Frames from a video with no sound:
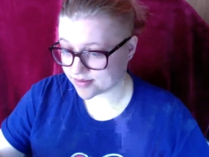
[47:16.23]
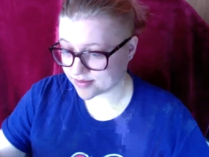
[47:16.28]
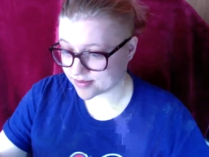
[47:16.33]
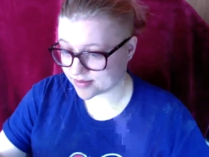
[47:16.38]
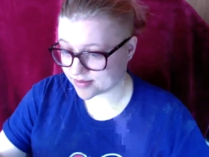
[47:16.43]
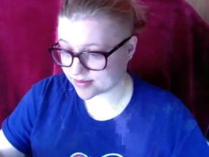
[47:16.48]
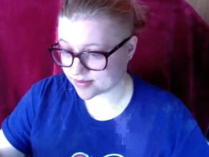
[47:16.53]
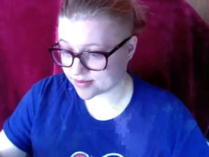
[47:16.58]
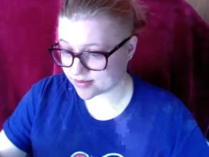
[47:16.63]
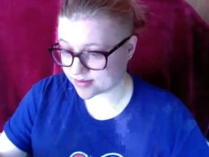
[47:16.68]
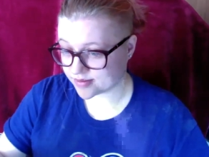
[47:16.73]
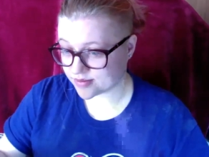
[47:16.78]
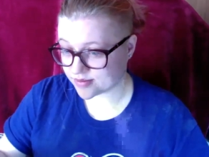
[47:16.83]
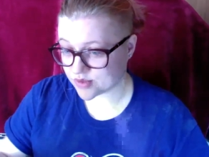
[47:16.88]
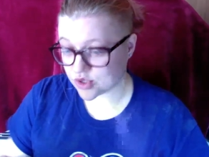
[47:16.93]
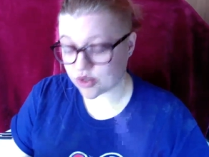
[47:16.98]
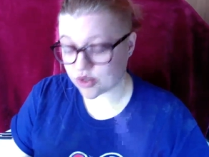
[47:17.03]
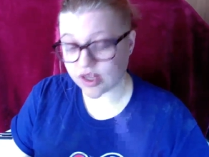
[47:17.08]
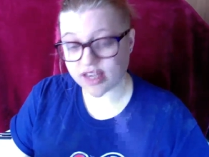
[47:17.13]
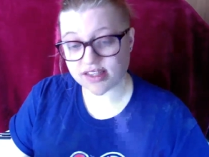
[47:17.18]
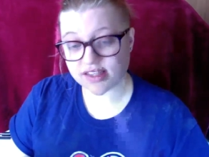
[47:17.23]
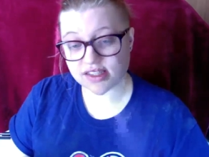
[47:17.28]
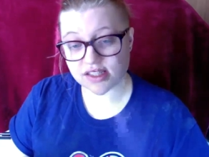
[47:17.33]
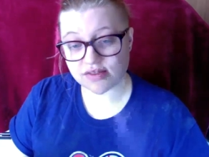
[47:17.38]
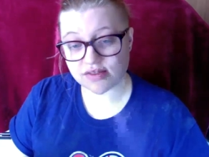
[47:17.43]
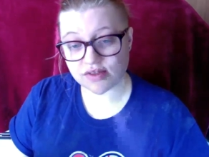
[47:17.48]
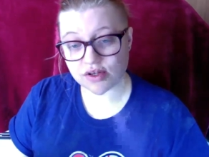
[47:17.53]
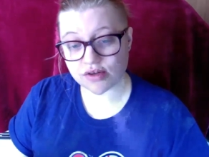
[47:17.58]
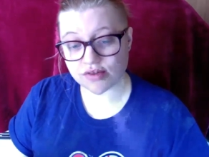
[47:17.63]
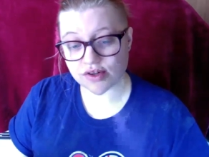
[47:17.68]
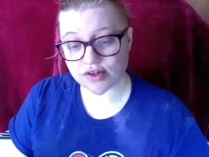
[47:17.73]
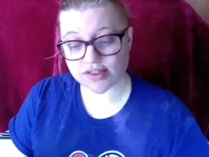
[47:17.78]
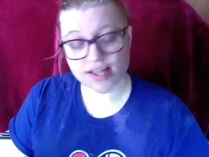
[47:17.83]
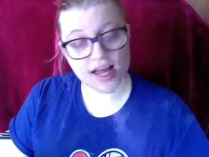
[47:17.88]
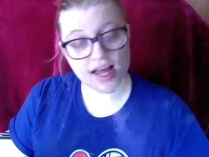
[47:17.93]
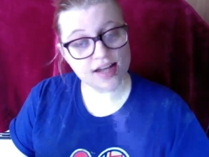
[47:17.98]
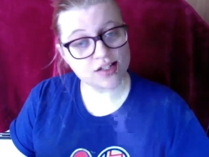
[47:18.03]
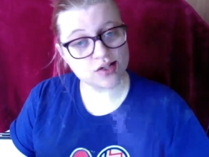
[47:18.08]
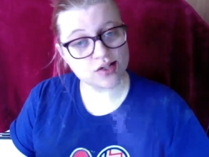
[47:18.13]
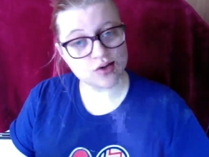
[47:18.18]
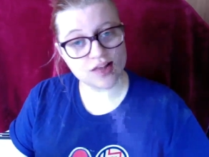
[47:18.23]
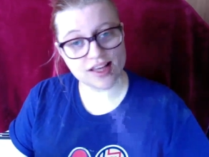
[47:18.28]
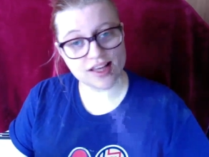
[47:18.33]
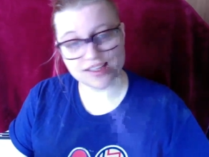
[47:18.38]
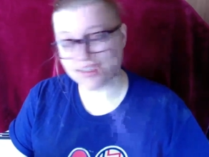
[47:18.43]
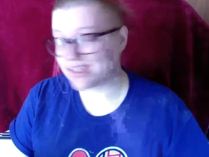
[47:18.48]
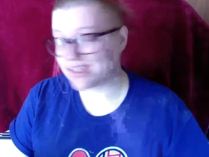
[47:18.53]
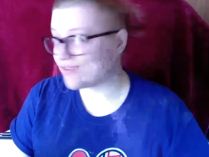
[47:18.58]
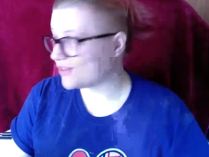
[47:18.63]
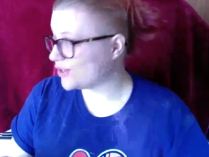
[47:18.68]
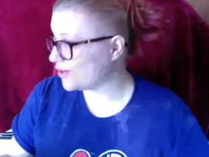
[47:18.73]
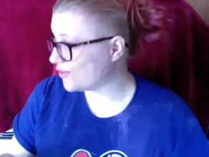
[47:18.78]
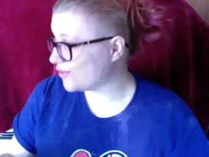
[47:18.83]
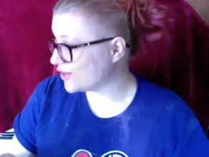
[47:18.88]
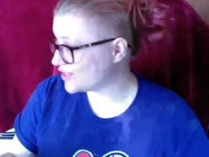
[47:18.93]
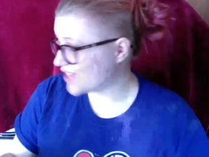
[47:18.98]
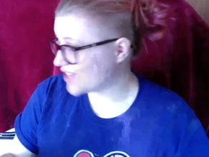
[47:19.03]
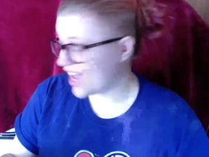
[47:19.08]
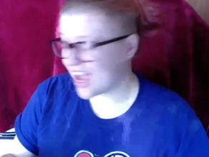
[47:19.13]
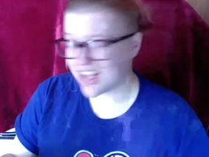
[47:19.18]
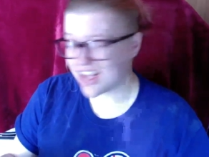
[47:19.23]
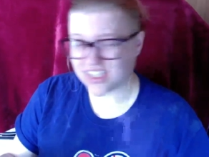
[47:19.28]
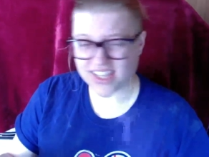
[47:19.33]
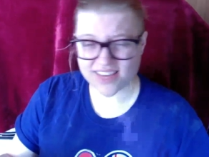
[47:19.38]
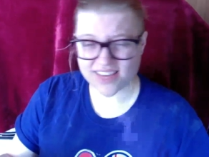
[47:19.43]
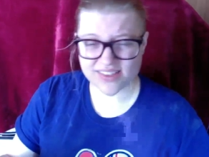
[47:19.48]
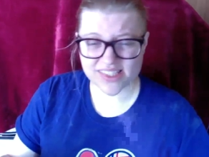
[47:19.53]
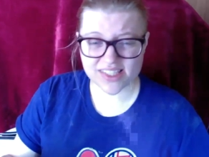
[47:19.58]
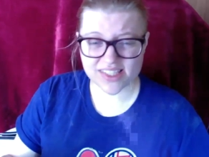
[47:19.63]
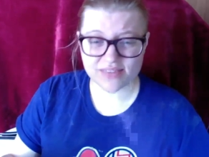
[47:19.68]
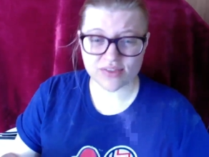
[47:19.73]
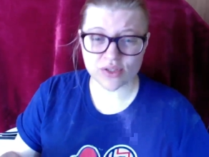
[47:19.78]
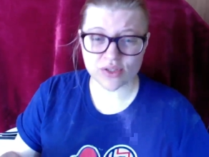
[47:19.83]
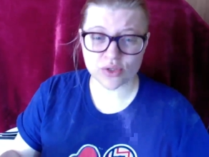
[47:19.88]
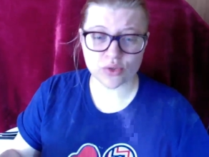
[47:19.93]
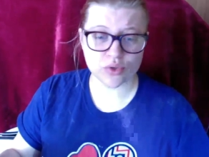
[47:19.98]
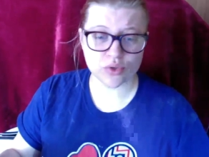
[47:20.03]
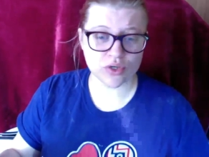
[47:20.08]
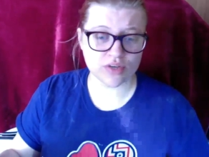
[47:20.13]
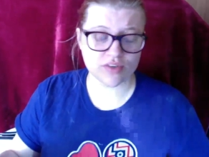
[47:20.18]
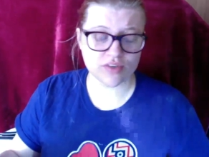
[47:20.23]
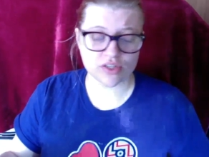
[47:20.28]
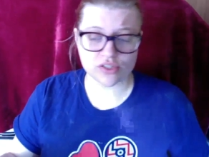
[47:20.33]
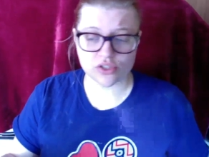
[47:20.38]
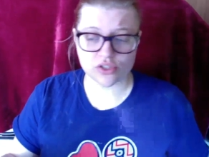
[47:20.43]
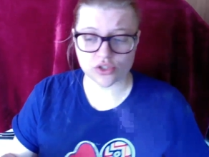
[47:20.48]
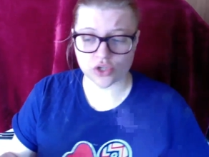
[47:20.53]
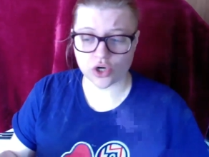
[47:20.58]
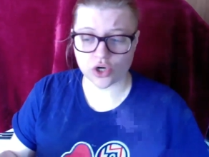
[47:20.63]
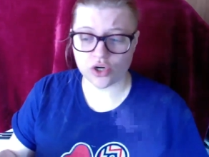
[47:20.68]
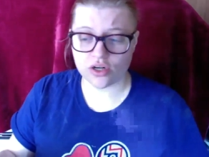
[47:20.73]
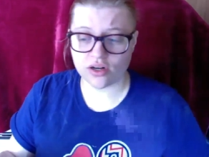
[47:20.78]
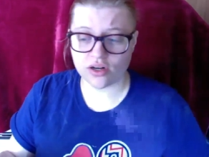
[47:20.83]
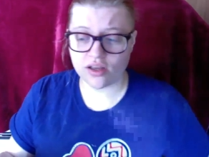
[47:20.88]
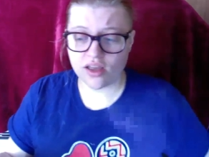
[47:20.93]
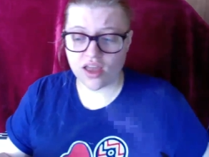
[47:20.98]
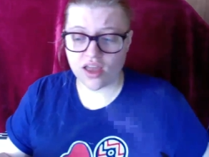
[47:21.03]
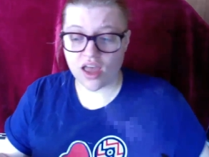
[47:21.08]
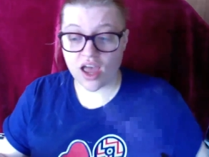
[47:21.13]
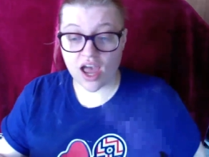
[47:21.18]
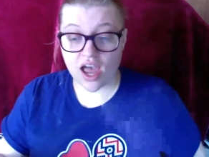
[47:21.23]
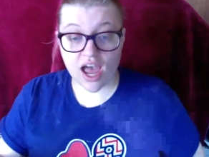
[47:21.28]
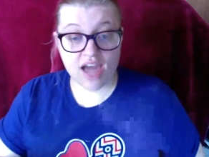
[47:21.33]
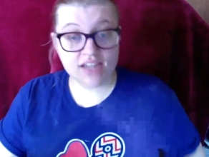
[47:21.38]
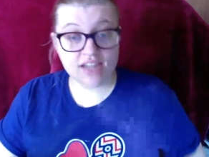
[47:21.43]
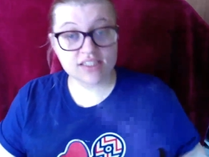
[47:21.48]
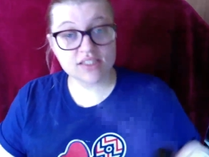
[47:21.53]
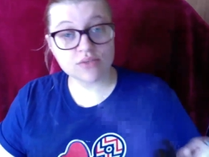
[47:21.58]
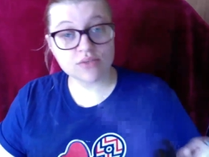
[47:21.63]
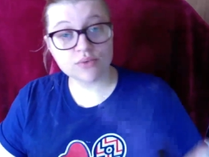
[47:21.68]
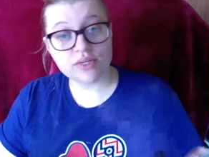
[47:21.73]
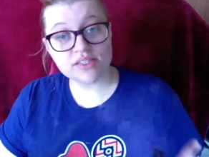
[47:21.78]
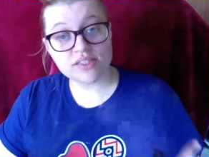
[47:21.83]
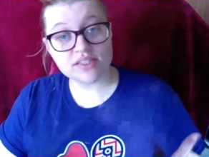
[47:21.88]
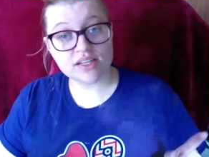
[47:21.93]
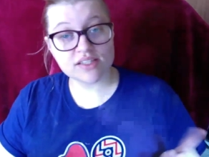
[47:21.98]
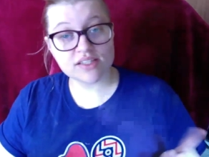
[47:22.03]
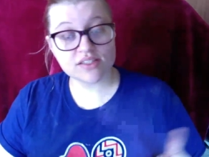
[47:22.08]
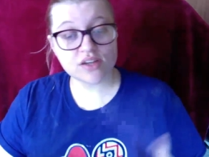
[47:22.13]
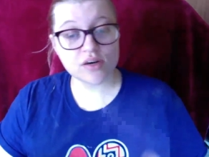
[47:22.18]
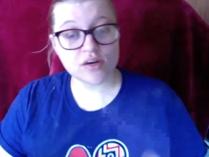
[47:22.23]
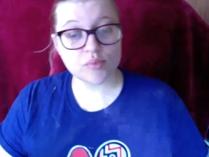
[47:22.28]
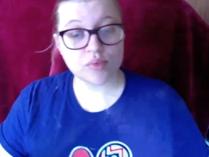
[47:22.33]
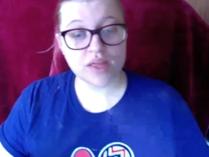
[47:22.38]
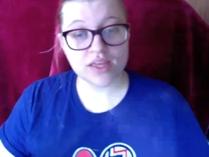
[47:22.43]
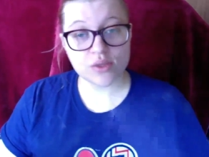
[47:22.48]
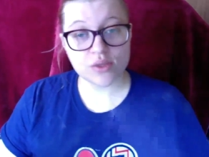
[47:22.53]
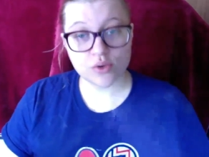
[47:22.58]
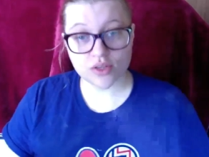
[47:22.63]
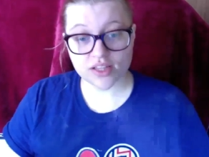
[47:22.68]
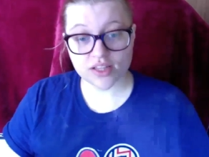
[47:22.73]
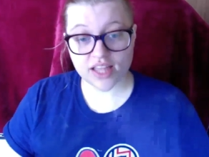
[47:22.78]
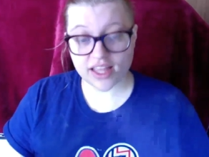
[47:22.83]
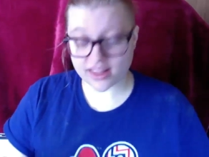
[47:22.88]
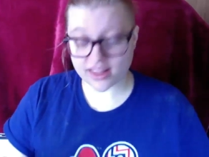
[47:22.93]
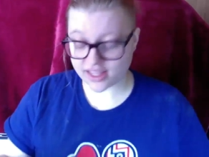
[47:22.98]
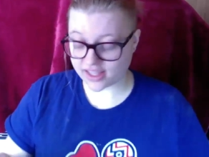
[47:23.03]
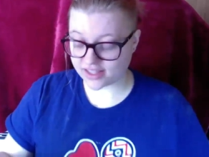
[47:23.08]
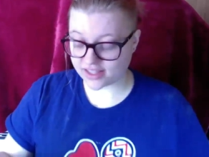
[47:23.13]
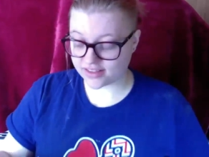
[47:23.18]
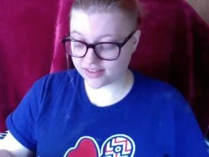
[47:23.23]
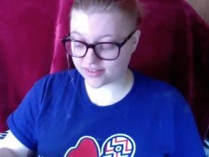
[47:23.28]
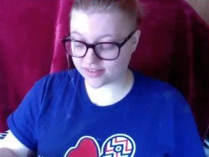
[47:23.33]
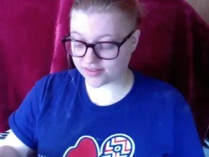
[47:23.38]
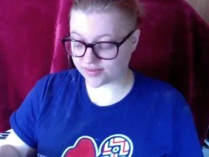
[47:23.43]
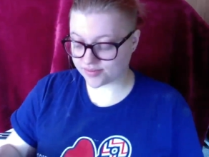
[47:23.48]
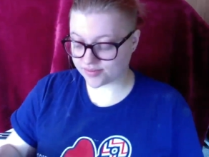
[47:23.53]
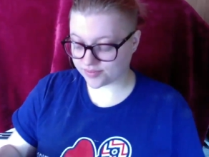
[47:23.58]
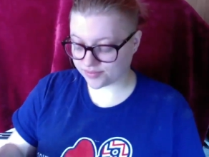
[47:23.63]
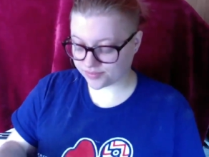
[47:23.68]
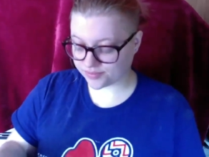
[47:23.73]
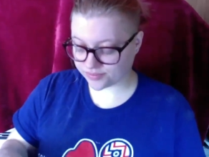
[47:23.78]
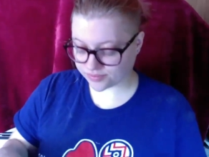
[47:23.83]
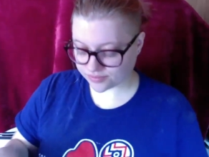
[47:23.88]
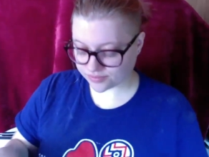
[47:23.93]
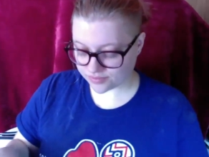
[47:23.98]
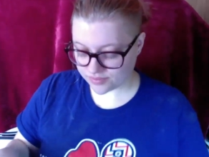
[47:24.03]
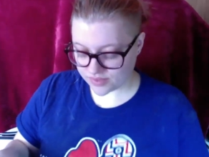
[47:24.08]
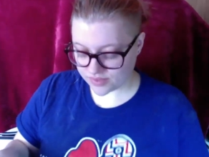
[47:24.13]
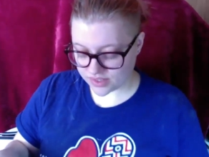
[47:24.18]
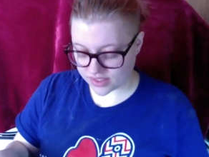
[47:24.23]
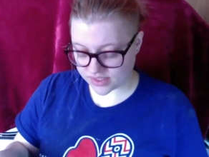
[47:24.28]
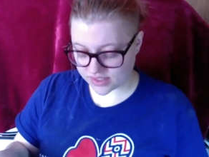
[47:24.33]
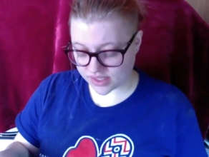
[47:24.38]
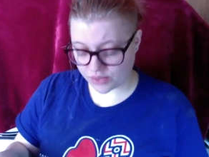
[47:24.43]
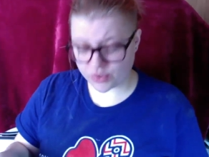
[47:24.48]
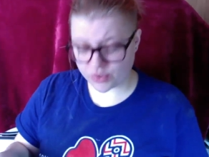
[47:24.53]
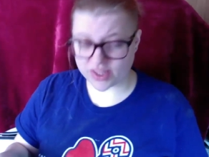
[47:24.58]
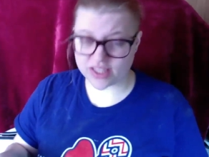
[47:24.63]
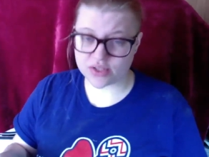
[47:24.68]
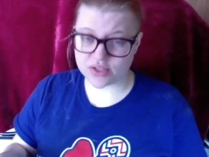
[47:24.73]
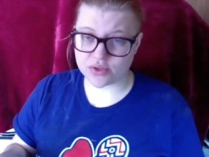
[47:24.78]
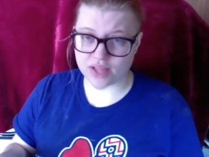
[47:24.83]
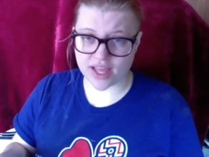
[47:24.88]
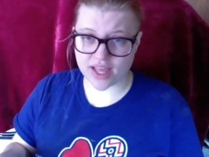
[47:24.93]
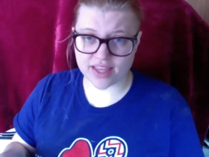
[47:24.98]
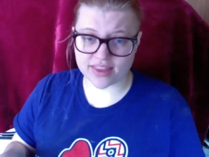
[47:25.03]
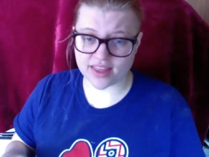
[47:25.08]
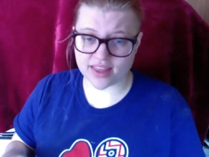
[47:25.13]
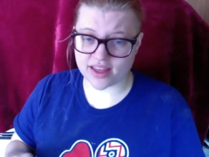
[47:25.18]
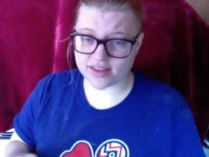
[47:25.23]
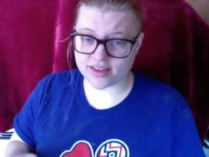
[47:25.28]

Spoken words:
Do you like Steven Universe? I do like Steven Universe. I actually have a Steven Universe shirt, and it's the reason I started playing ukulele. I really do like it.